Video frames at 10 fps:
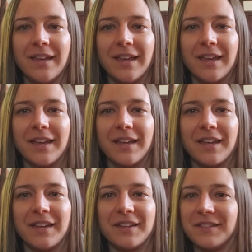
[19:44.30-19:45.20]

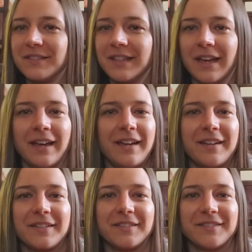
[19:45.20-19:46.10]
And
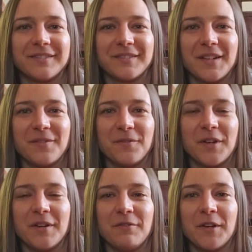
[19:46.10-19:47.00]
yeah,
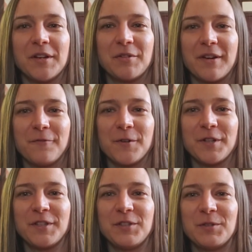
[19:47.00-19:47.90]
very, very
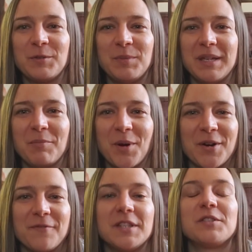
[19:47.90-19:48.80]
grateful to be a part
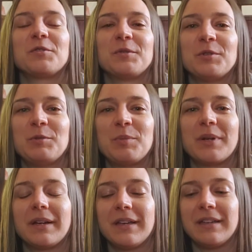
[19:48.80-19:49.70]
of this group.
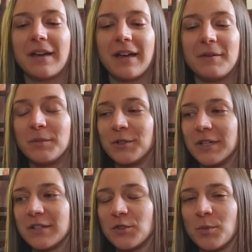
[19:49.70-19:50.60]
I am
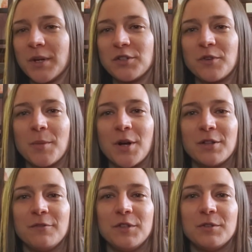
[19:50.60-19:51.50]
learning so much from all
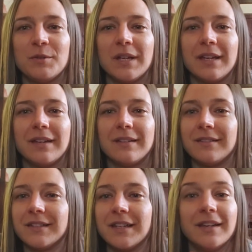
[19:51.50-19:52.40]
of you,
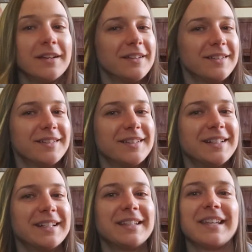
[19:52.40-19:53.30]
and
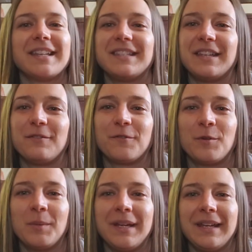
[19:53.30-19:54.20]
that's it for
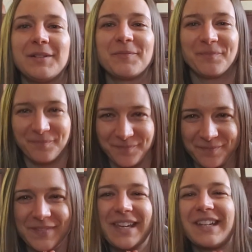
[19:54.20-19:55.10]
me.
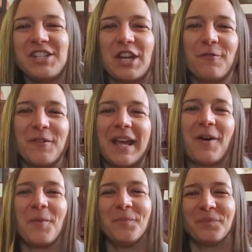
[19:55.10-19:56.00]
Ciao for
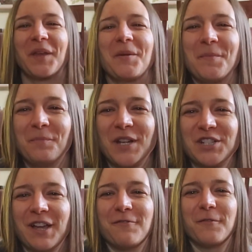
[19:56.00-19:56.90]
now. Much
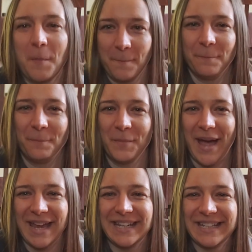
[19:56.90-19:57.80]
love. Bye.